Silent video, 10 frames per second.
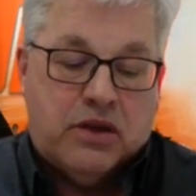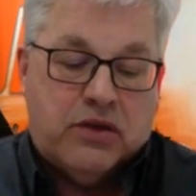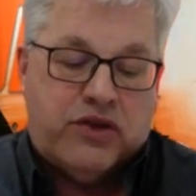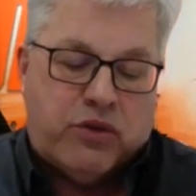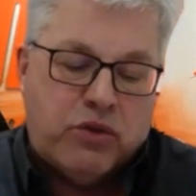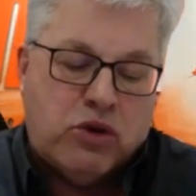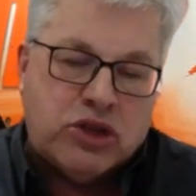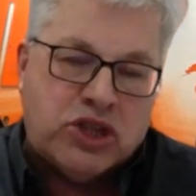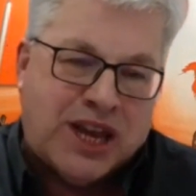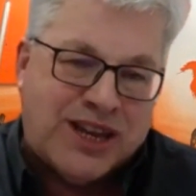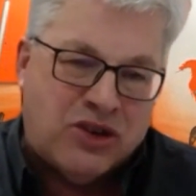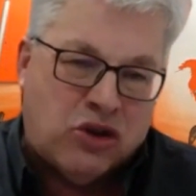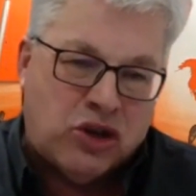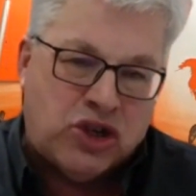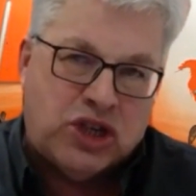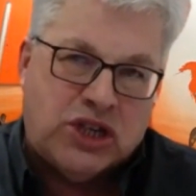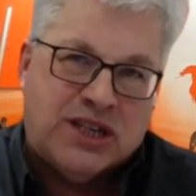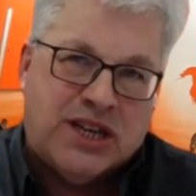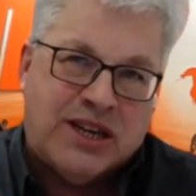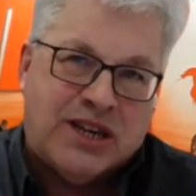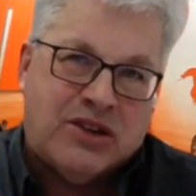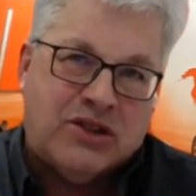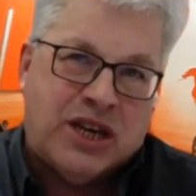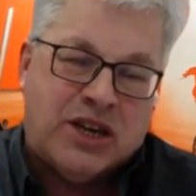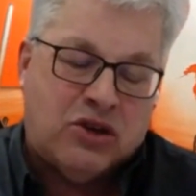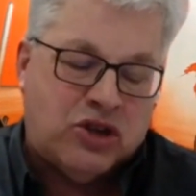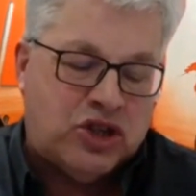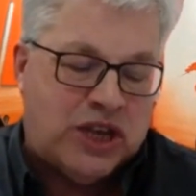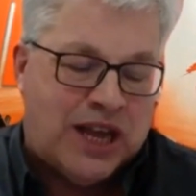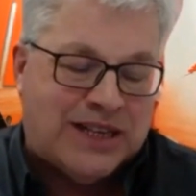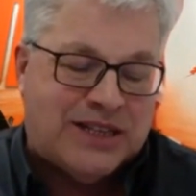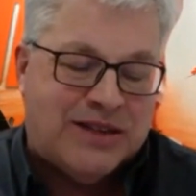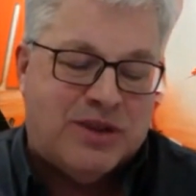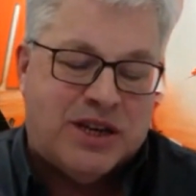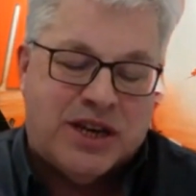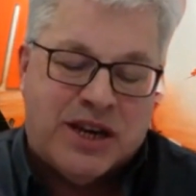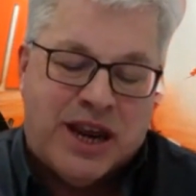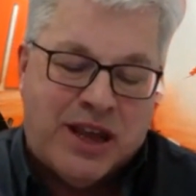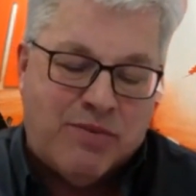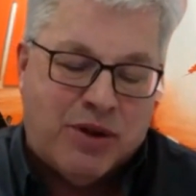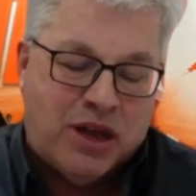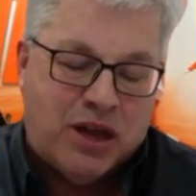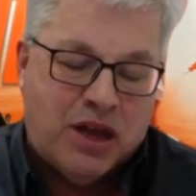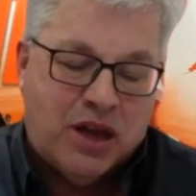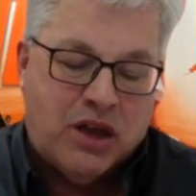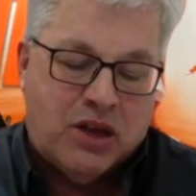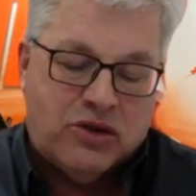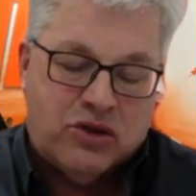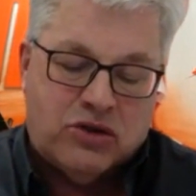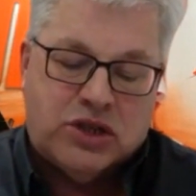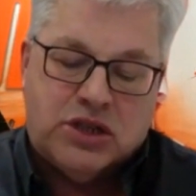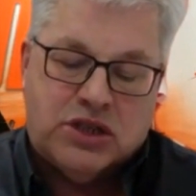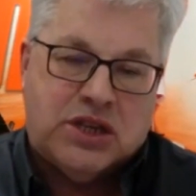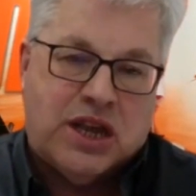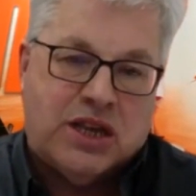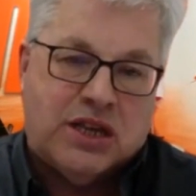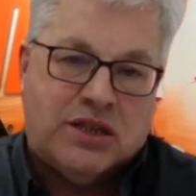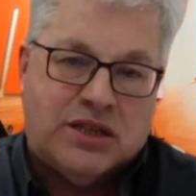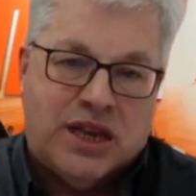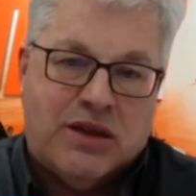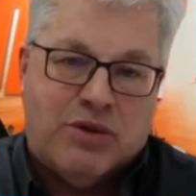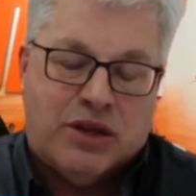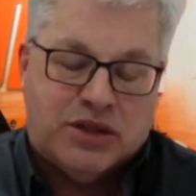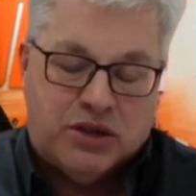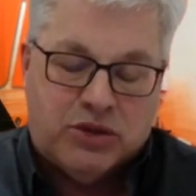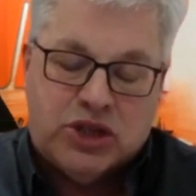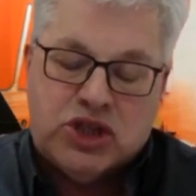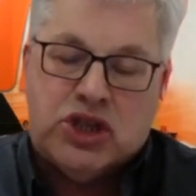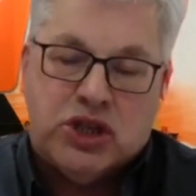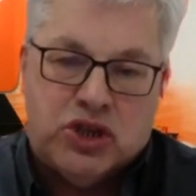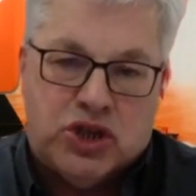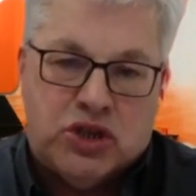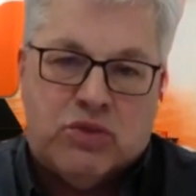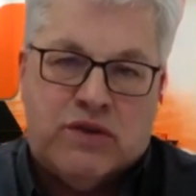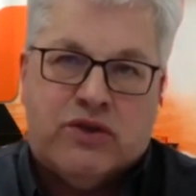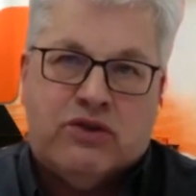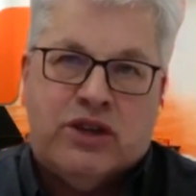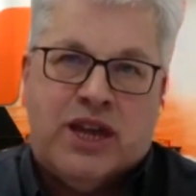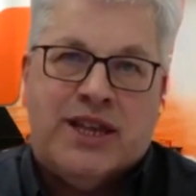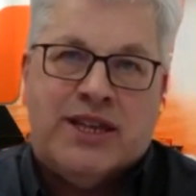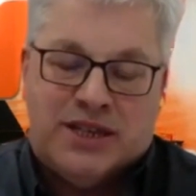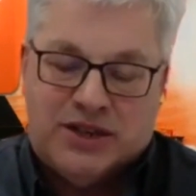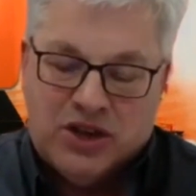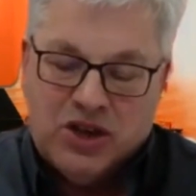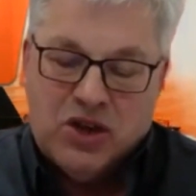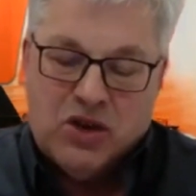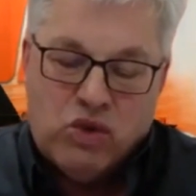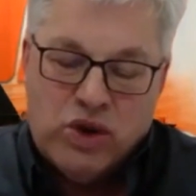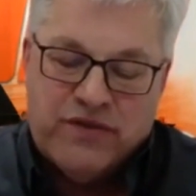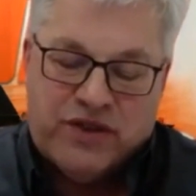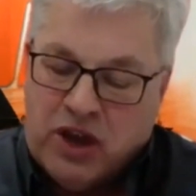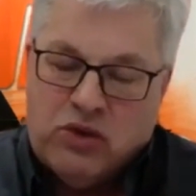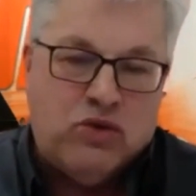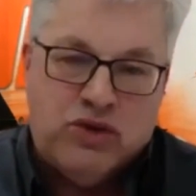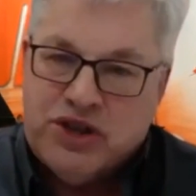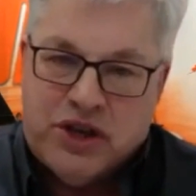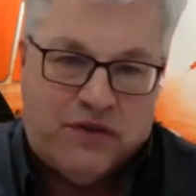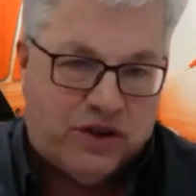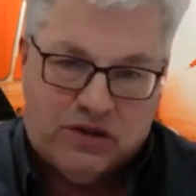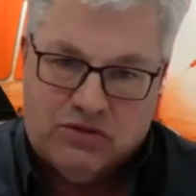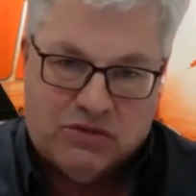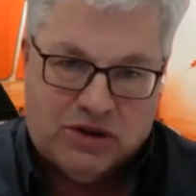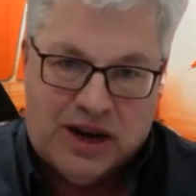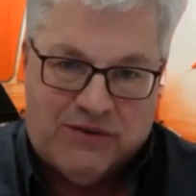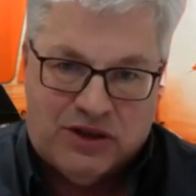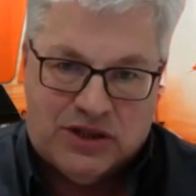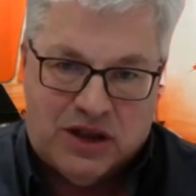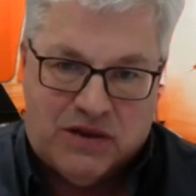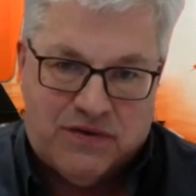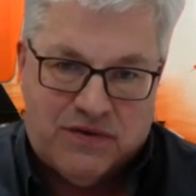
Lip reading: So we want technology. Technology has to be an enabler, not a disabler. So in the solution we've created, we've done all the difficult, clever stuff.